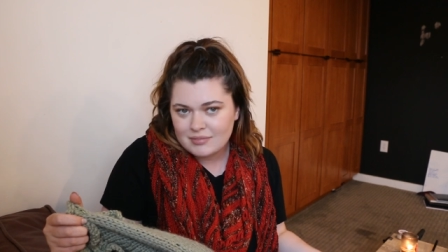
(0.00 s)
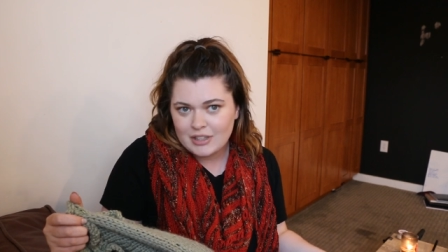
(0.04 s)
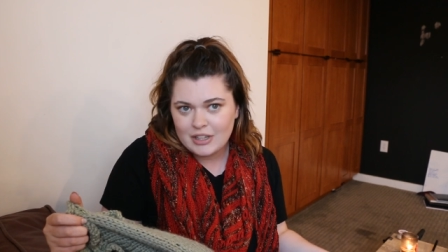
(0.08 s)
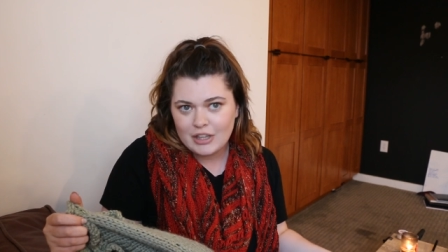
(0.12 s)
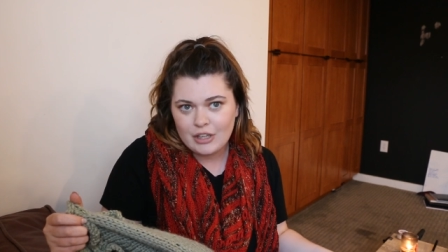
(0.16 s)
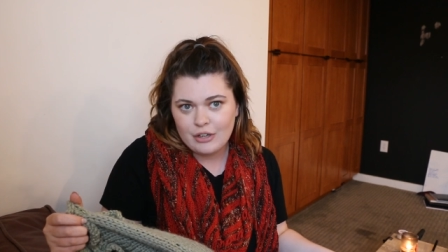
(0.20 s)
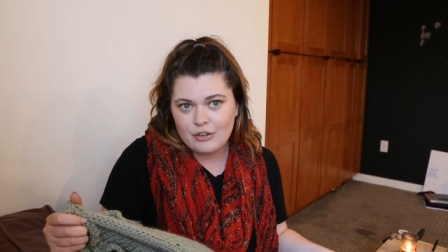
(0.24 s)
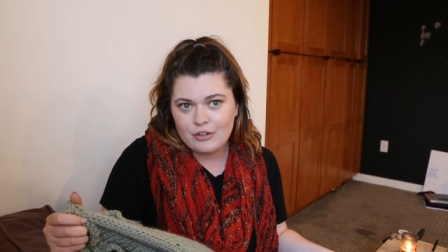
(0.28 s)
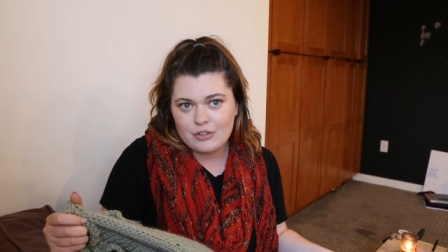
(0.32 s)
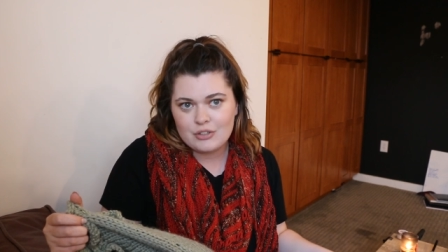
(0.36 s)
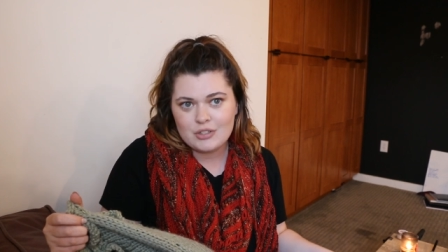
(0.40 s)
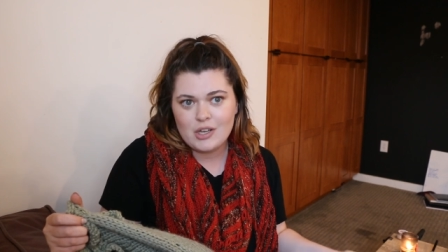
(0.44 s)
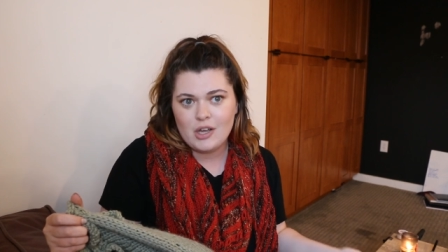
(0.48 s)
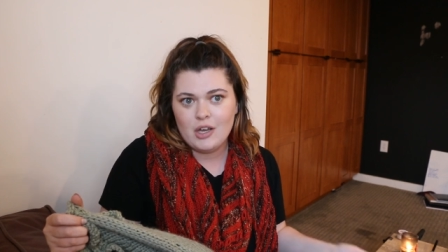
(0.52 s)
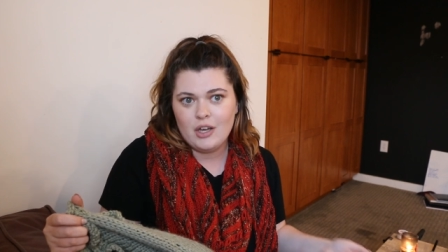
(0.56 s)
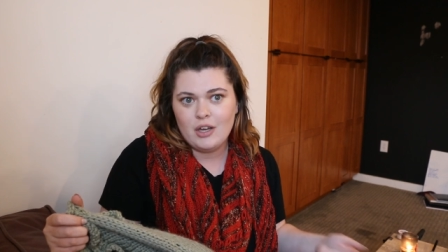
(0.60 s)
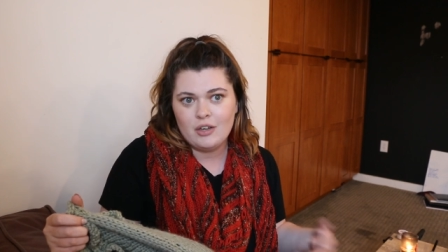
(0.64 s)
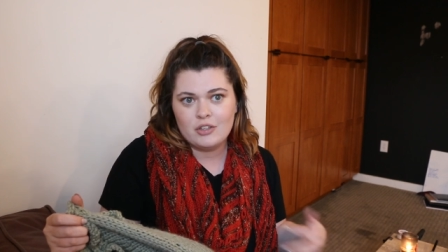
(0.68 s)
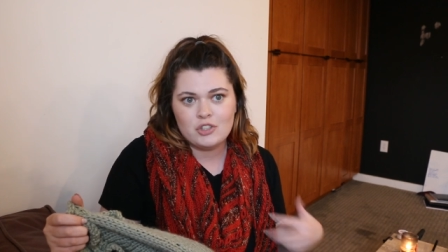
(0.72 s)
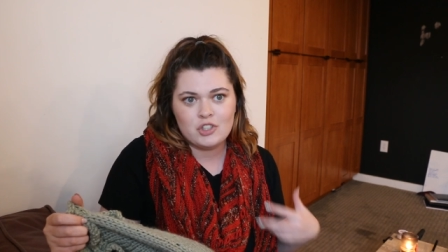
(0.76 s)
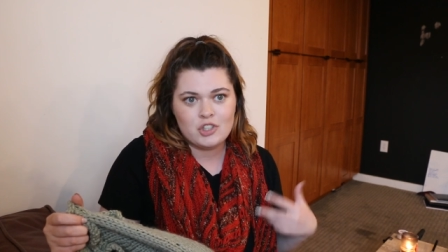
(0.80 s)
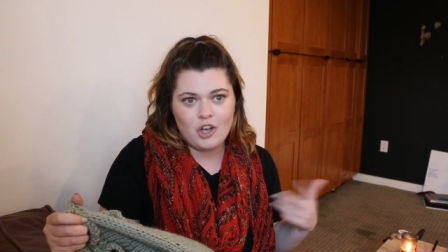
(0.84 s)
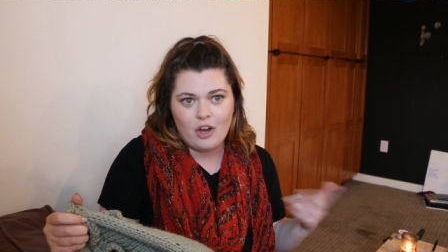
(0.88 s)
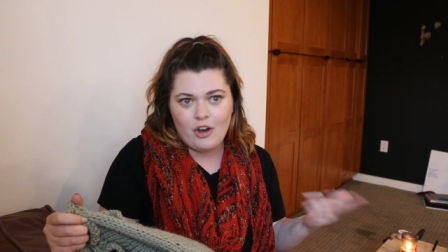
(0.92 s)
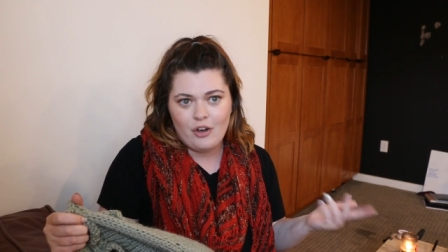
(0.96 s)
There's
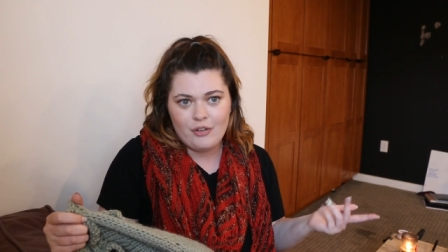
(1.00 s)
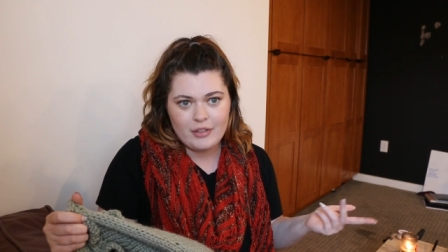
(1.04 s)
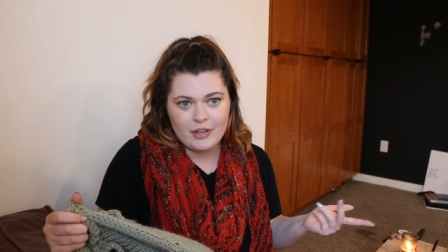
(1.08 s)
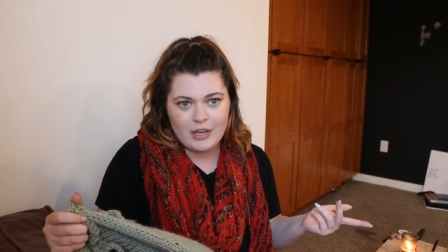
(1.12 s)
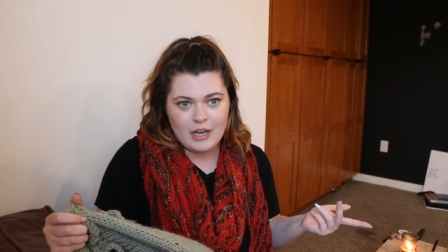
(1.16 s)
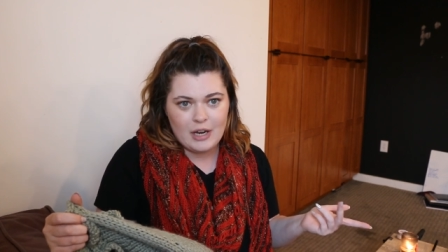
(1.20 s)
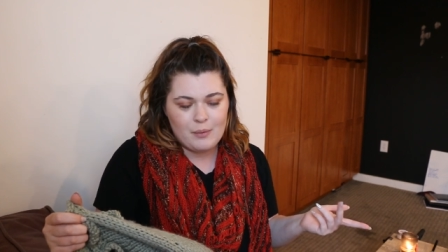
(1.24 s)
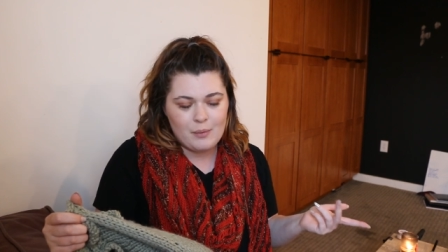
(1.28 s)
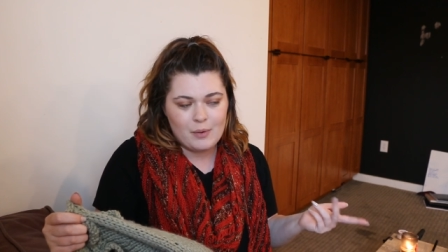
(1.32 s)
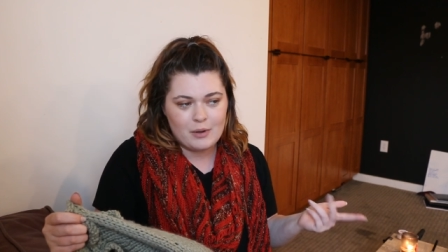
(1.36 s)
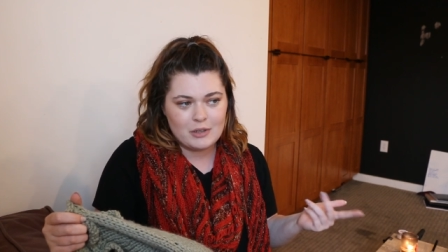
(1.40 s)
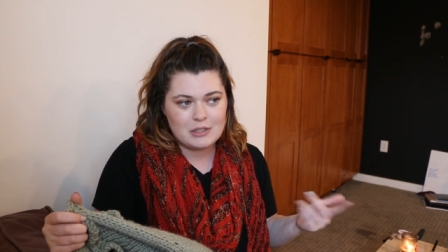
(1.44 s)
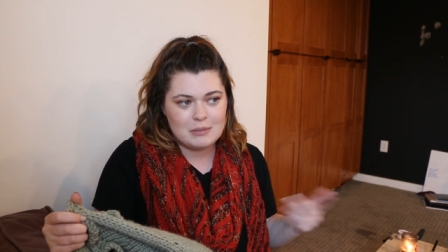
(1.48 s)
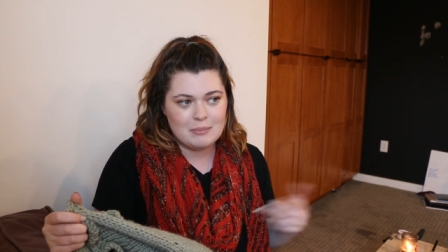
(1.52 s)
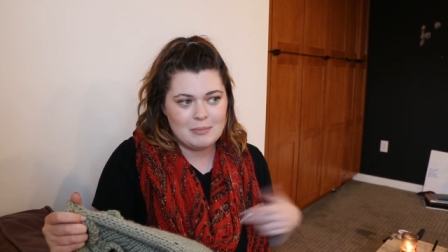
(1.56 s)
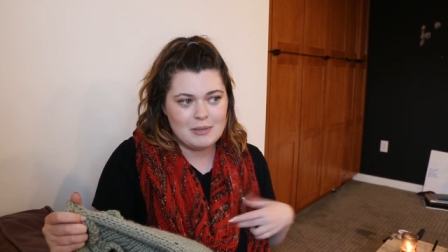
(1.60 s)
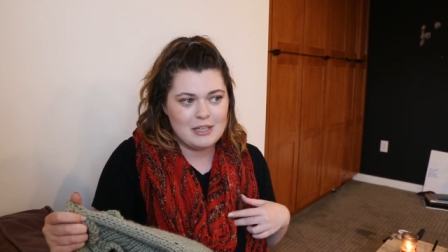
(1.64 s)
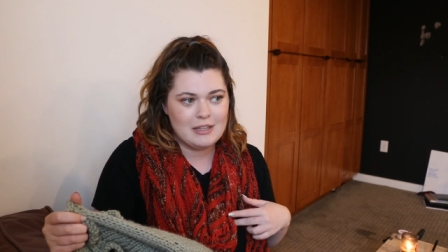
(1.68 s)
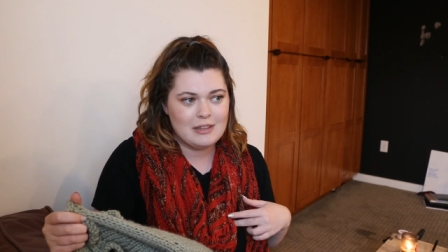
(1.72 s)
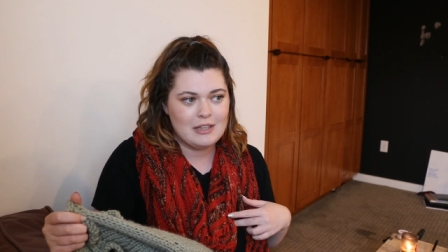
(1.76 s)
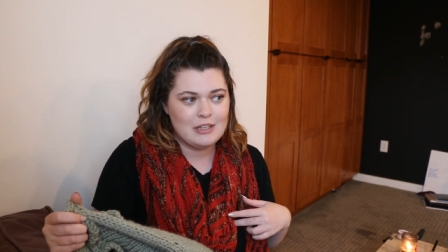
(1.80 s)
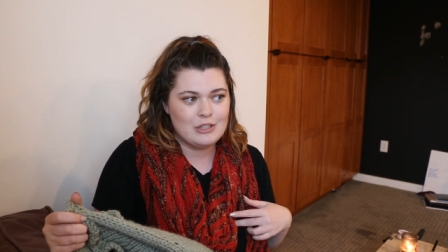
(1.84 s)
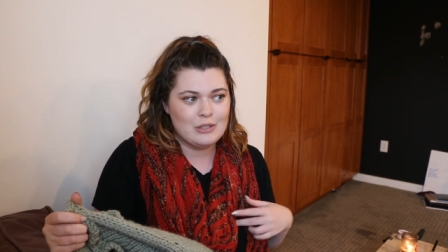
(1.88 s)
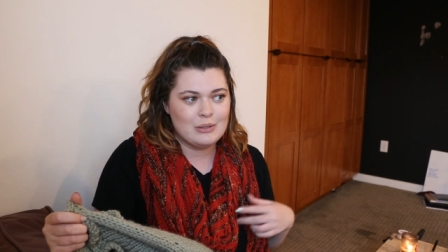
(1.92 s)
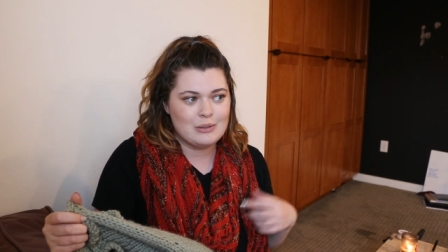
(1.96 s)
a shawl that I want to
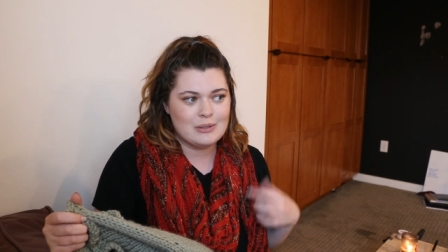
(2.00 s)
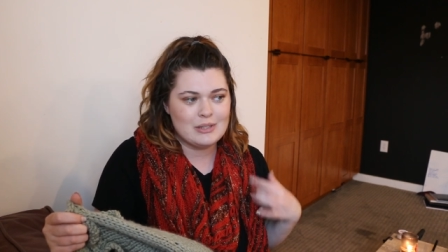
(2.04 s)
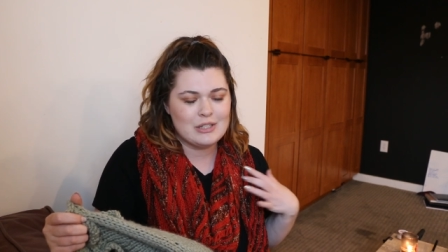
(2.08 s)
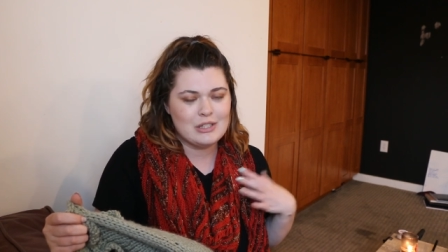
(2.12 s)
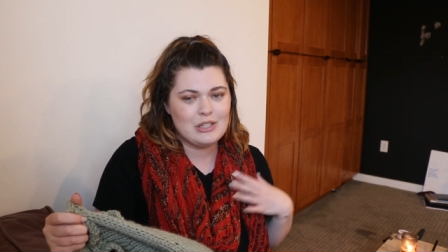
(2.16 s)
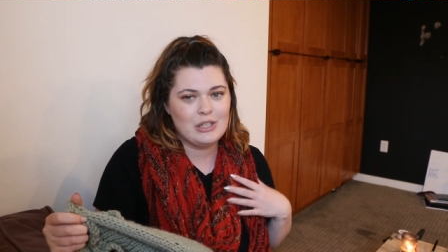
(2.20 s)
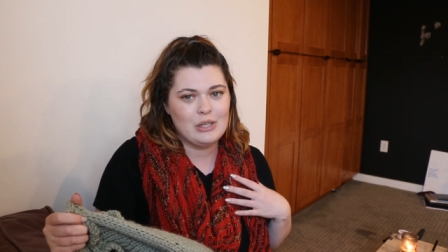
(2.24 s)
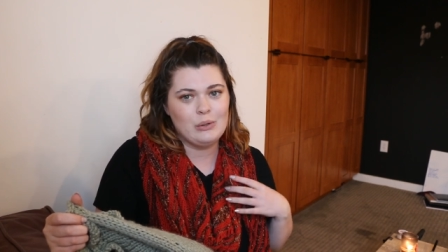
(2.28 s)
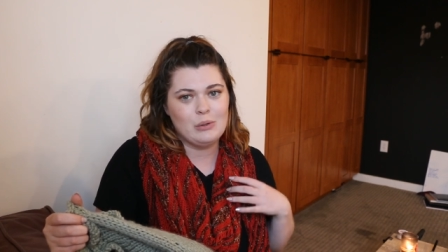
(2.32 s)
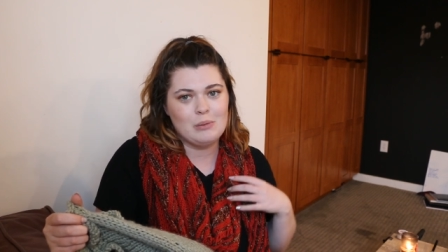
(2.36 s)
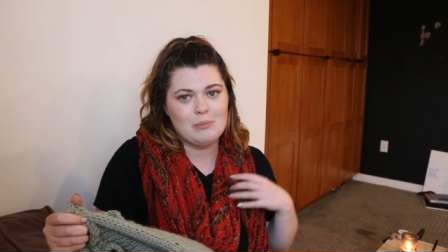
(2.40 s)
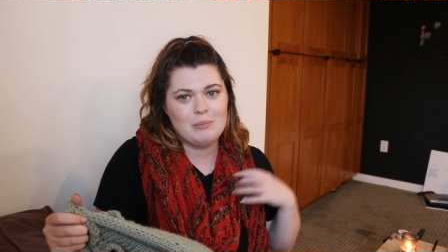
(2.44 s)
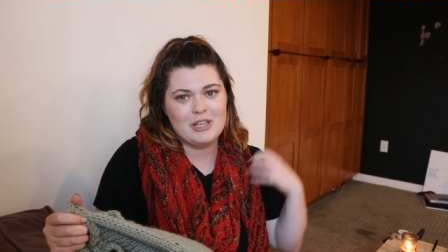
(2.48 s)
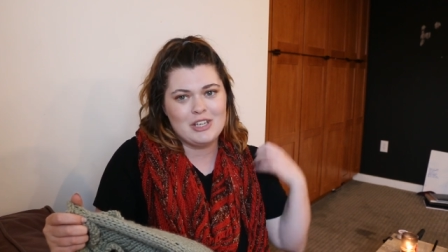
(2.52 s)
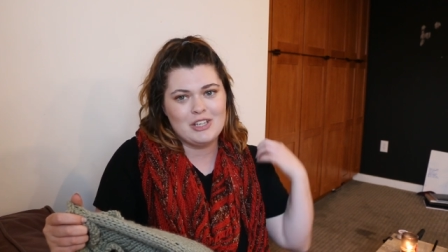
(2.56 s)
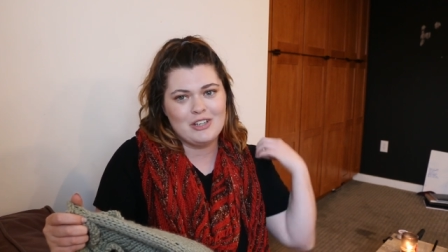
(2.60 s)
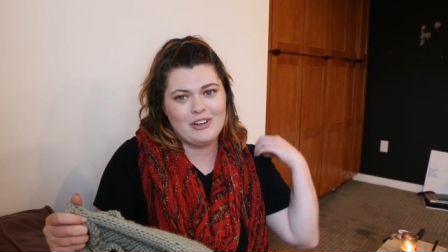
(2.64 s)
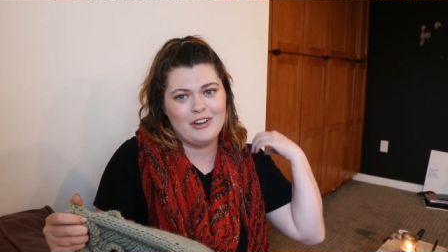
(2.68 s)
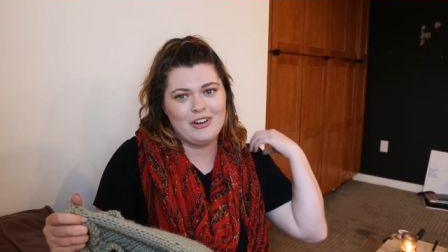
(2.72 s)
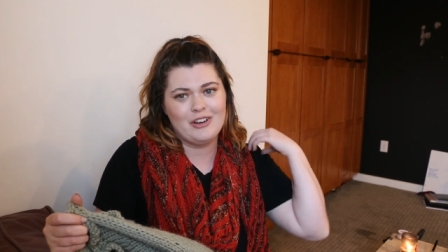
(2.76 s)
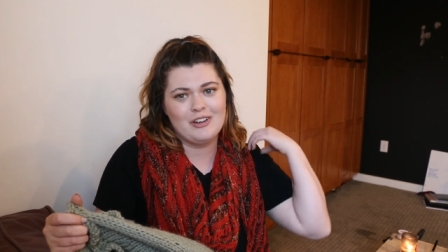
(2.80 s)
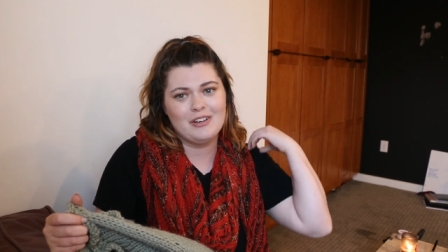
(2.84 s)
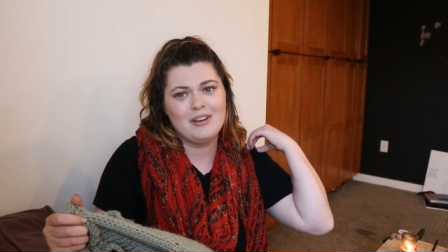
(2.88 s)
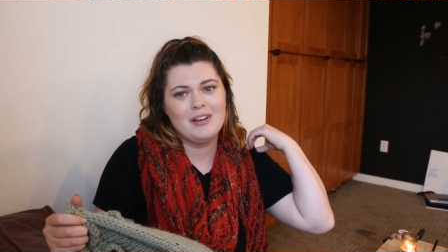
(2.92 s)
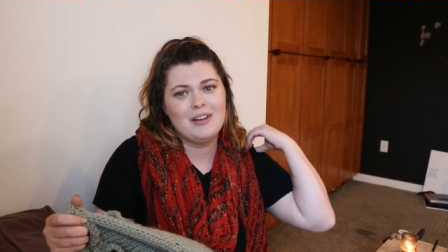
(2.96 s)
make that uses Hue and Me
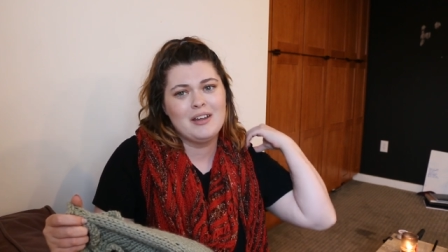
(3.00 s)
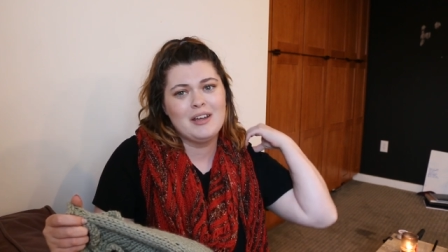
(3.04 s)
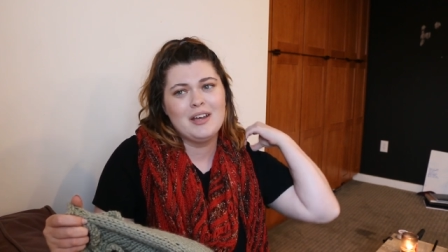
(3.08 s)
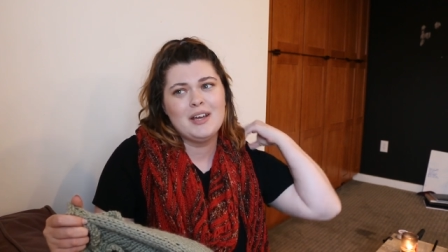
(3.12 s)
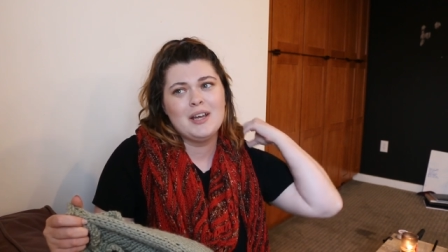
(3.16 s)
yarn.